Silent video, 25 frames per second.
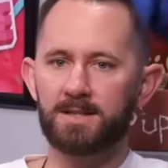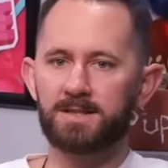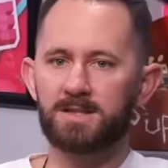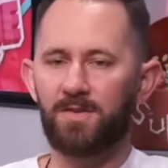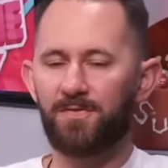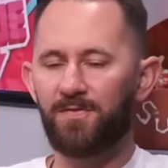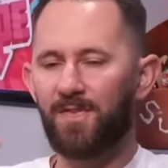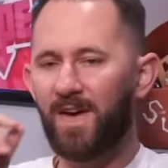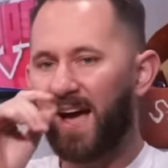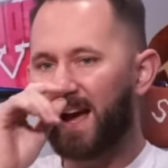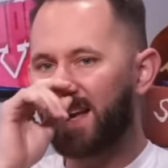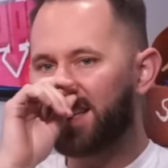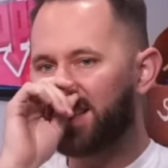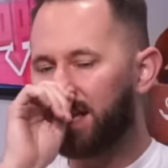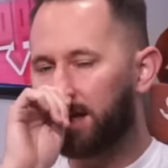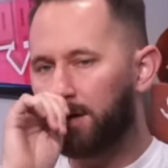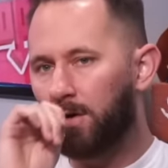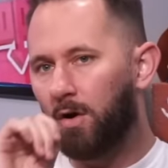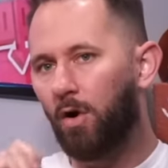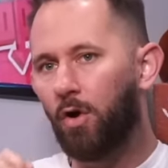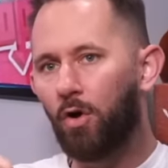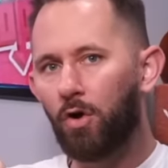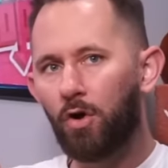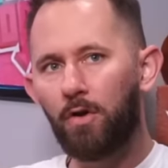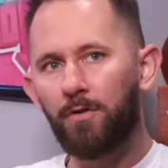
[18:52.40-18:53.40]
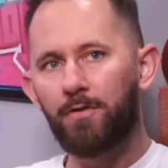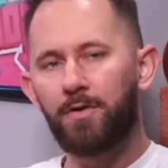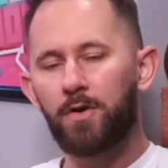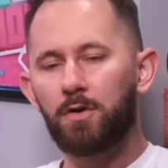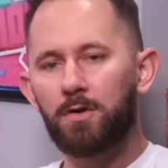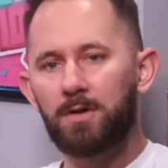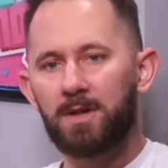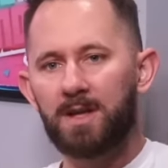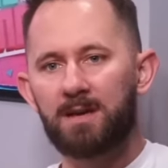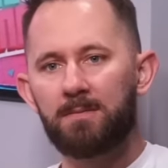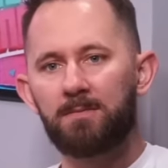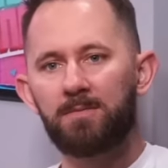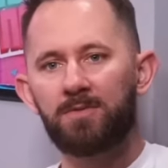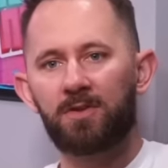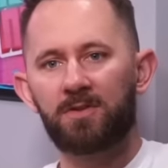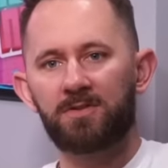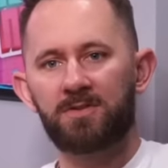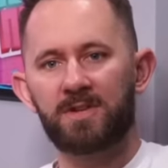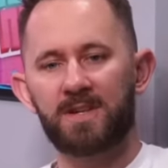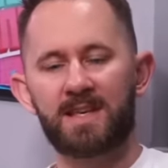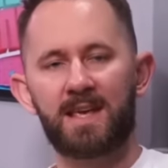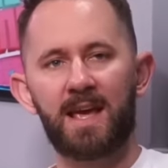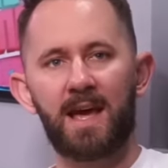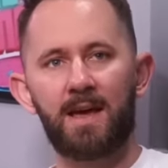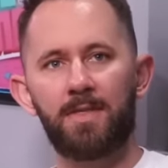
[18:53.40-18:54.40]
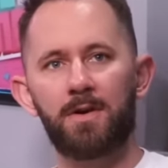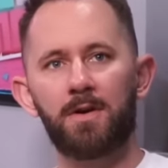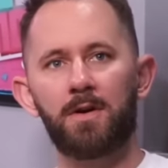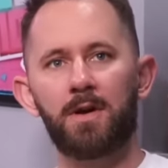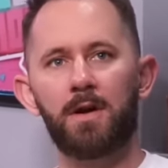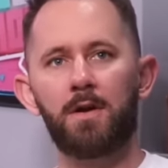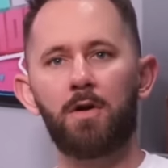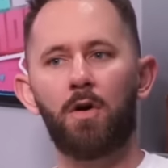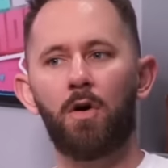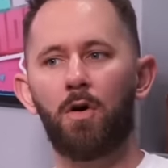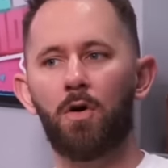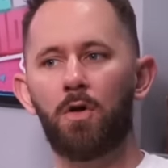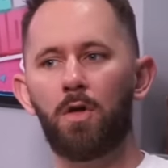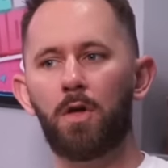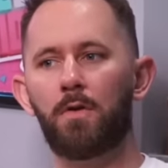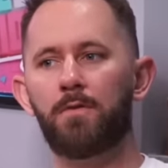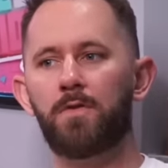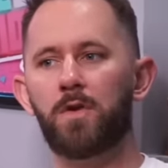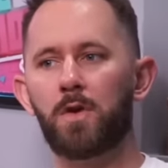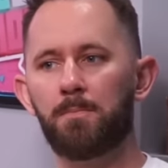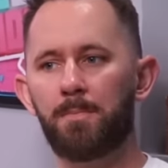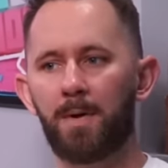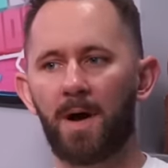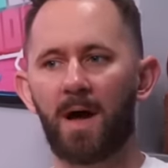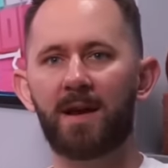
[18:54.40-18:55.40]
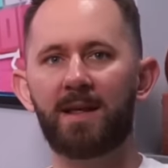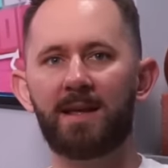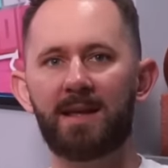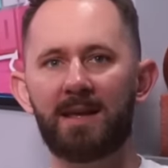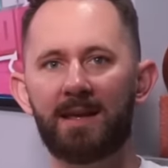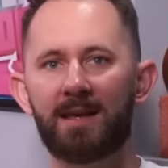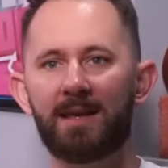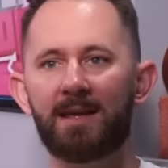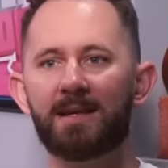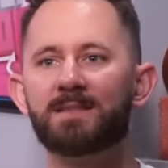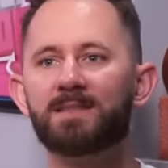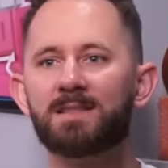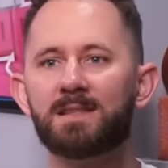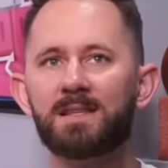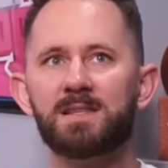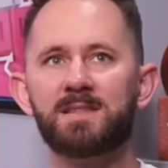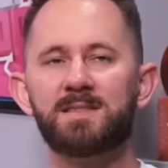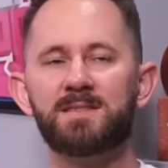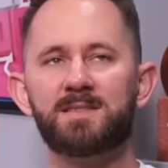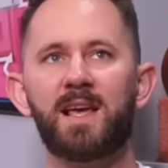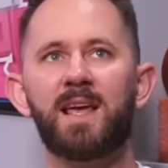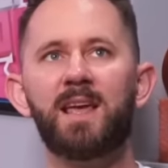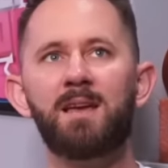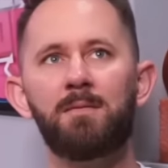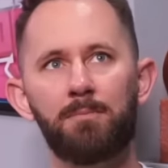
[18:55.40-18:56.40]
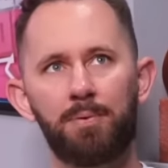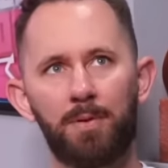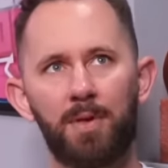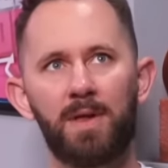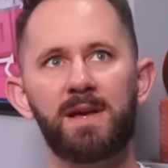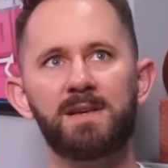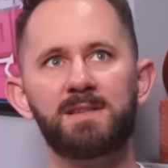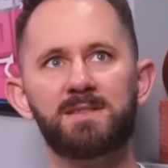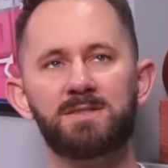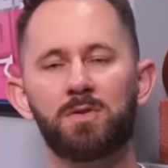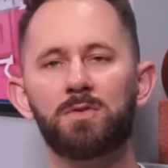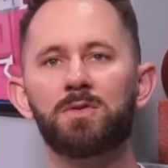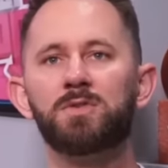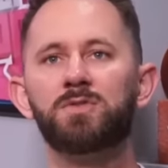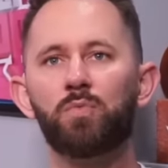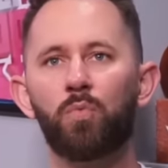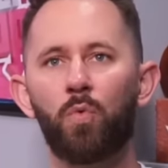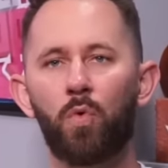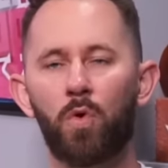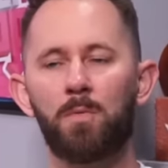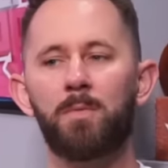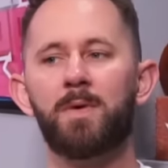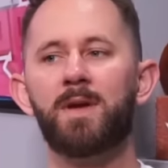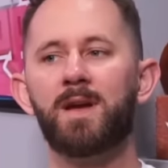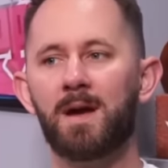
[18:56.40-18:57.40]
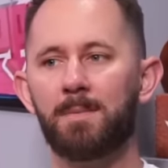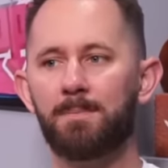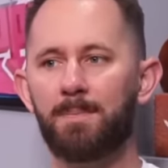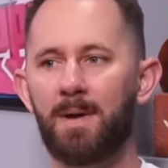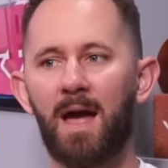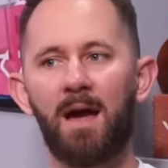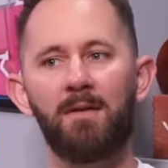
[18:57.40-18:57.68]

It's the fact that all of your limbs are together and all of your body heat is in the same place, so it's warming up